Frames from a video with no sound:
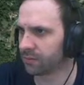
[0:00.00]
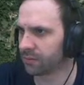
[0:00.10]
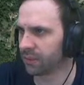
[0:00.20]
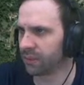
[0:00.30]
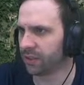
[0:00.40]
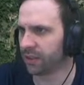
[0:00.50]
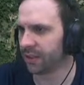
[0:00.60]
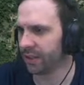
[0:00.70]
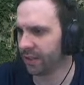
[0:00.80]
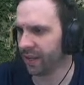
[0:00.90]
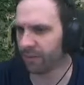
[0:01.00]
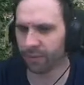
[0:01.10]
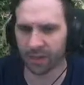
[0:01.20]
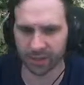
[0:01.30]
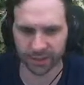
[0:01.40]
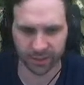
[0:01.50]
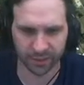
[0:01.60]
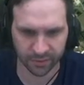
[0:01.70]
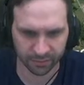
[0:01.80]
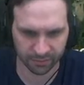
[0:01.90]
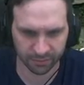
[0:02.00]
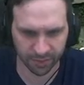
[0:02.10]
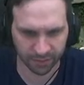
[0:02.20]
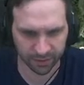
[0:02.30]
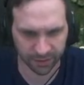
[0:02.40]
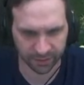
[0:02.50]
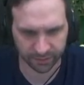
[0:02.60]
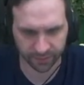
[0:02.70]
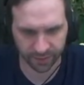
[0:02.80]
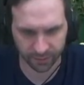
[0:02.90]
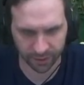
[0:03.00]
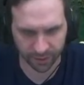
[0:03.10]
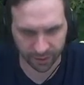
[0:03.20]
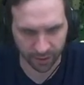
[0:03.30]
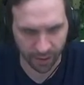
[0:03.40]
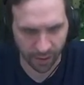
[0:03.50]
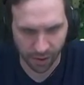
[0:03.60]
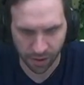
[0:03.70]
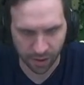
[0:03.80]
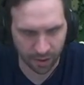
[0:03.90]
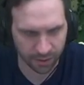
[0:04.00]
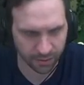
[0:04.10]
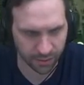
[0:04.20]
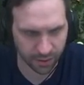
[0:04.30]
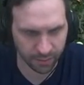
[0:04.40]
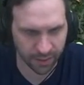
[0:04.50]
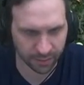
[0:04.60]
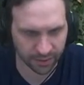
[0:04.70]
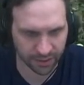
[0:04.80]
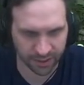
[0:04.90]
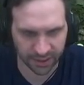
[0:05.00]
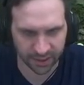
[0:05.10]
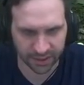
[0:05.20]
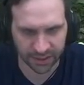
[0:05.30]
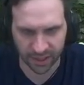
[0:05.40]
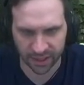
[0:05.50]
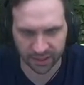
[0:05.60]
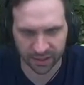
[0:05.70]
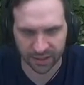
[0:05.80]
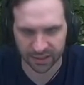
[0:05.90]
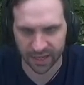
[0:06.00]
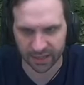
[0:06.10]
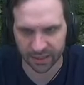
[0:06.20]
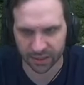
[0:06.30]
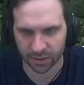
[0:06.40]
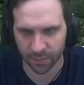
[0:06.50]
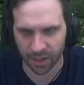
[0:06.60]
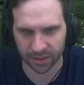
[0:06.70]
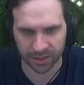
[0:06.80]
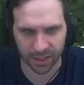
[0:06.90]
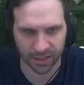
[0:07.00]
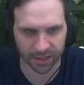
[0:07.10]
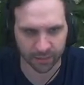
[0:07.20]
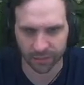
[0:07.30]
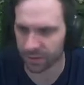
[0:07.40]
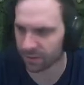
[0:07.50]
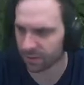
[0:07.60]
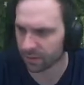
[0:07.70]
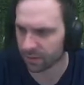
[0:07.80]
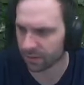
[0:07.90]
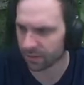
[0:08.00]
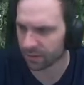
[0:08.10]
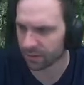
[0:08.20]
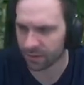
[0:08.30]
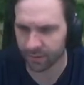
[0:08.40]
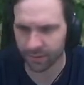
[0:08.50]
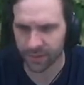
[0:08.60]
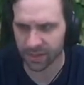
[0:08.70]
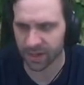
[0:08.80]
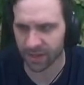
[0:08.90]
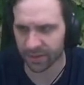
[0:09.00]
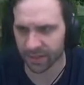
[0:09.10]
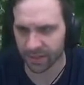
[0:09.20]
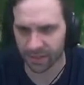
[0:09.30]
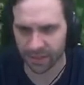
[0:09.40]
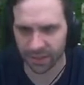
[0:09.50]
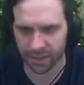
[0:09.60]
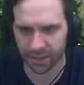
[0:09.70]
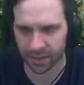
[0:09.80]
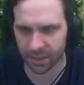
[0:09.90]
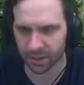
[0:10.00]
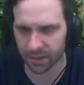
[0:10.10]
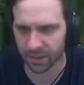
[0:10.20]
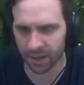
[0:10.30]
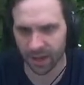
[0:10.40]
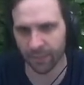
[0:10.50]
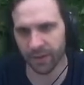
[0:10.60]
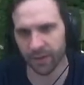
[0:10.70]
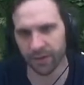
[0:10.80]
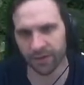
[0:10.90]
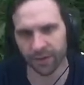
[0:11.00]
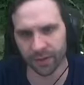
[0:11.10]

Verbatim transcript: Oh, look, an ad blocker. Lovely. Don't care. You should be able to see it. It's not it's not exactly a small stadium. Southeast. Ah, there it is.